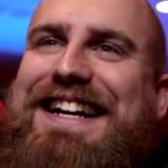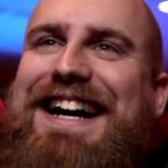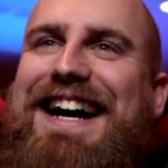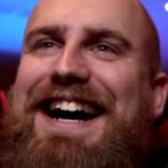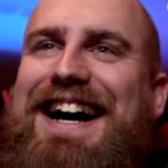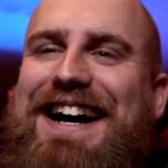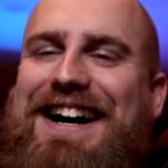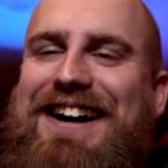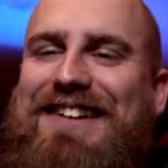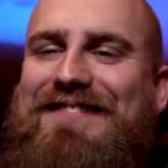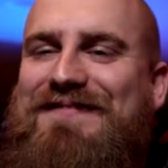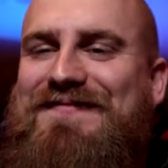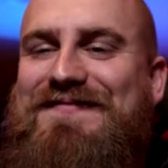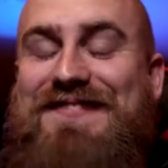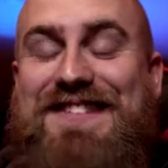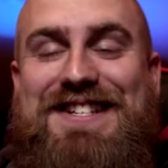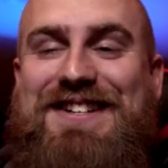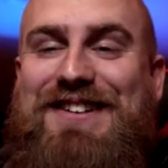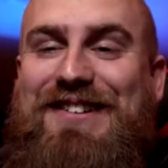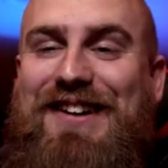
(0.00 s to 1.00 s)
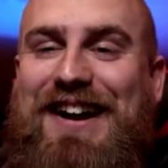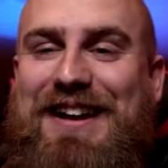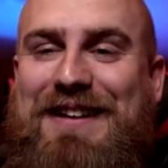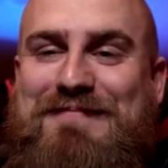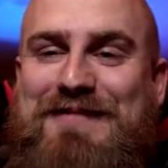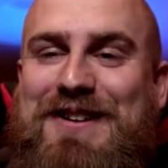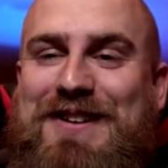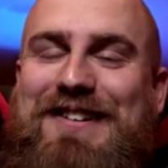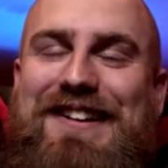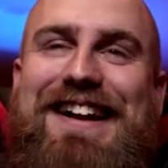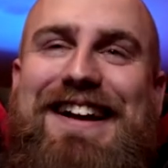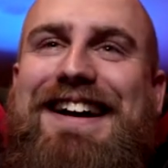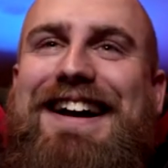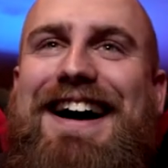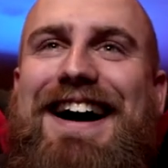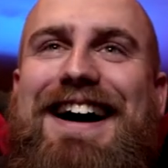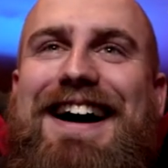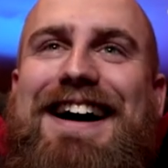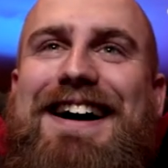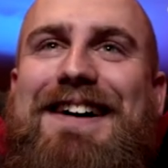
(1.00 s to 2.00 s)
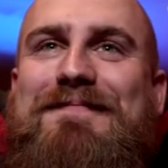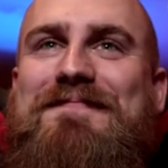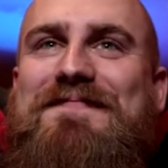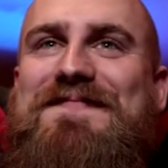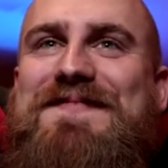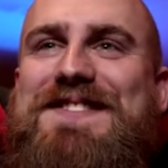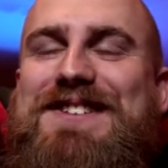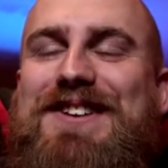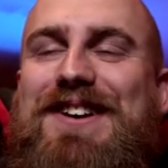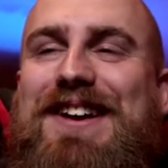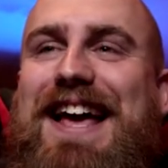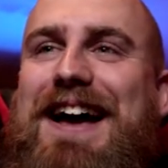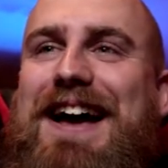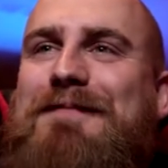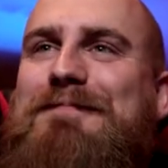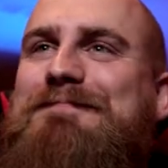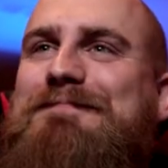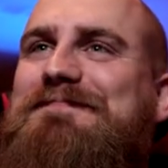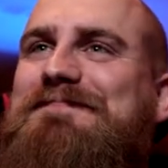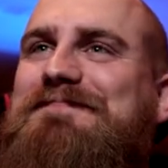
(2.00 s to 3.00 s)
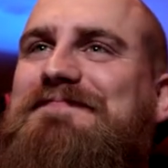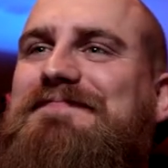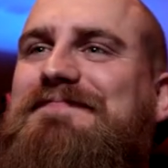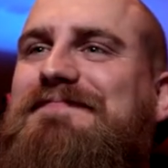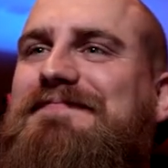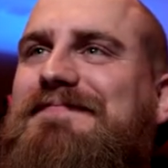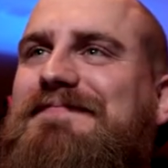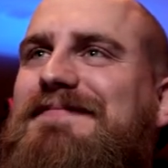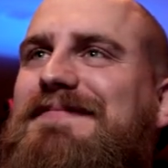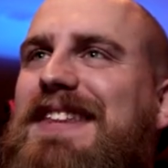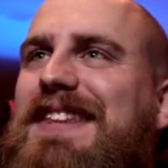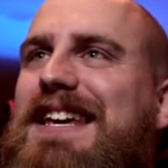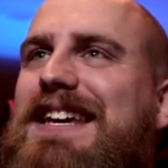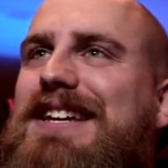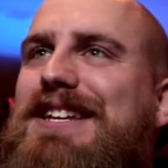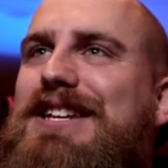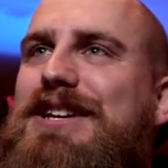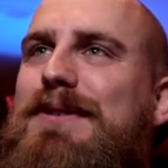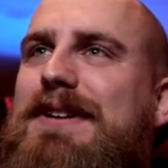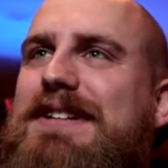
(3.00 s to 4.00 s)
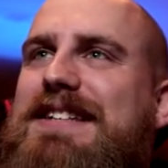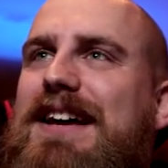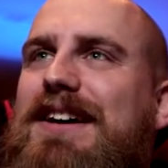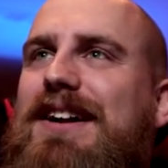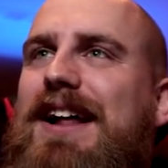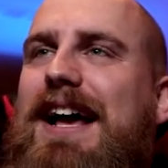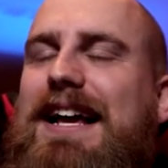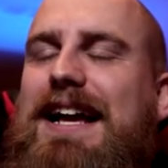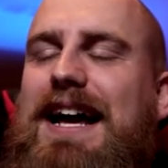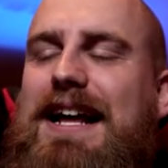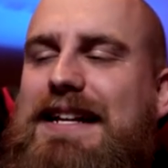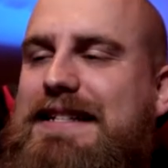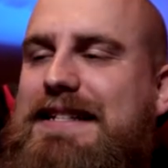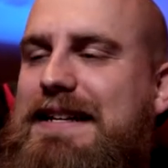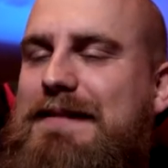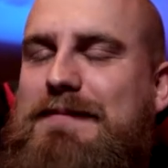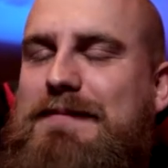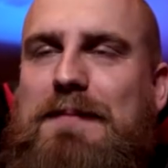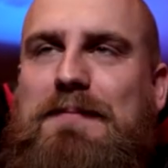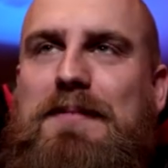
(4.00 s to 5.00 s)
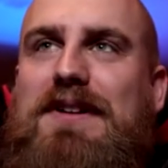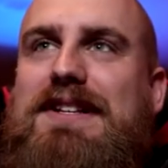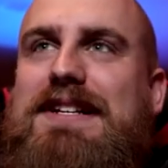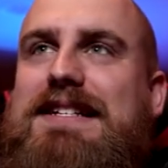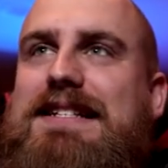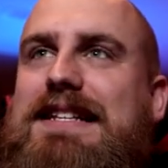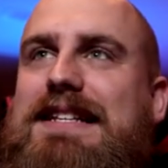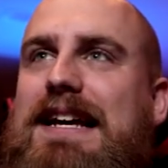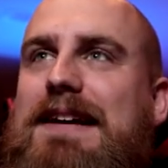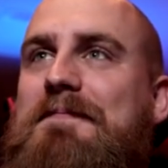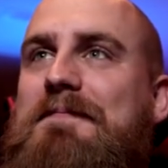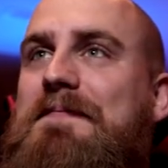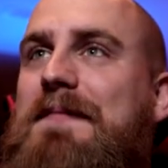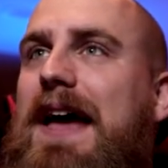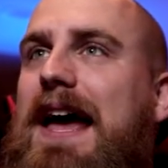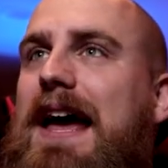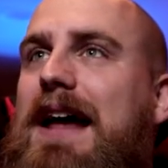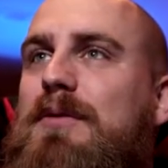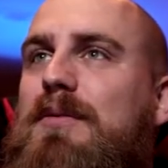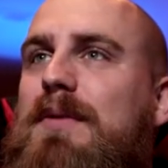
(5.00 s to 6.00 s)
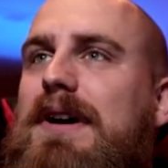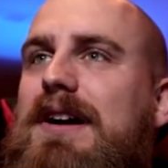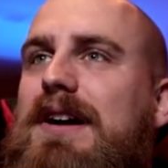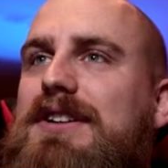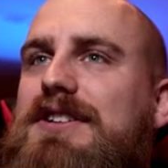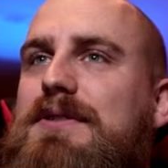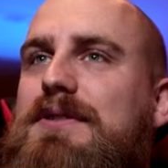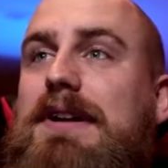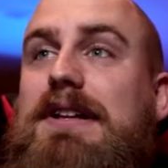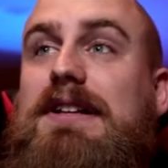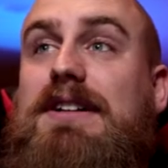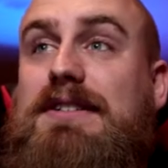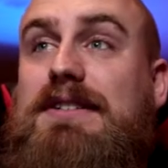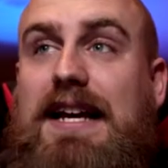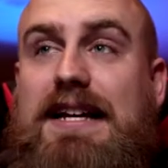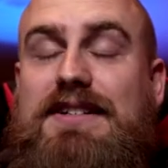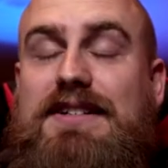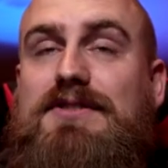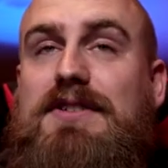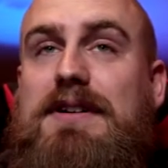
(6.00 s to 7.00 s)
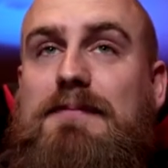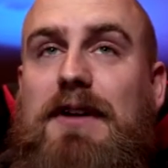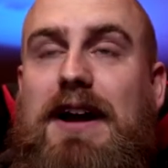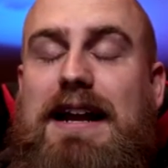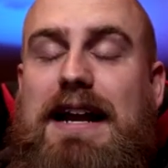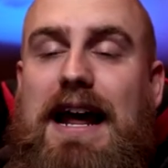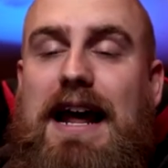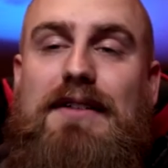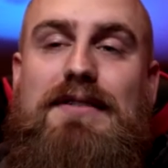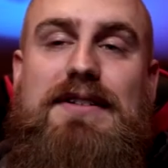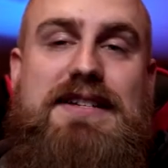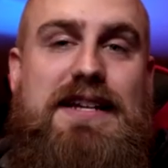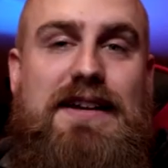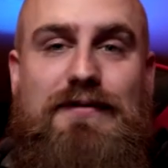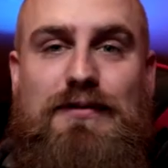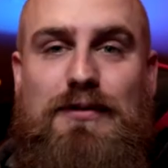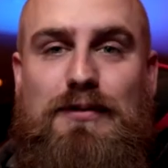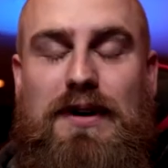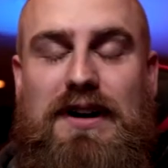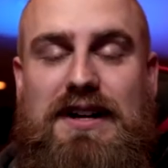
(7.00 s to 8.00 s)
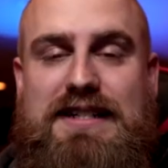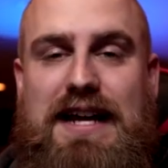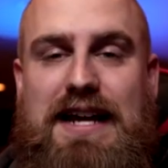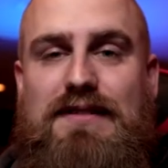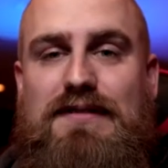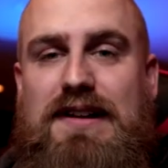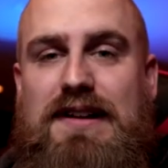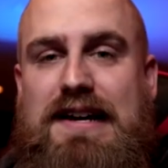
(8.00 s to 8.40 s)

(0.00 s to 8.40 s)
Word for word: Um, this is a great community. Um, so yeah, YouAccel and I kind of teamed up on this thing, and we're doing a little test stream right now to see if it works out,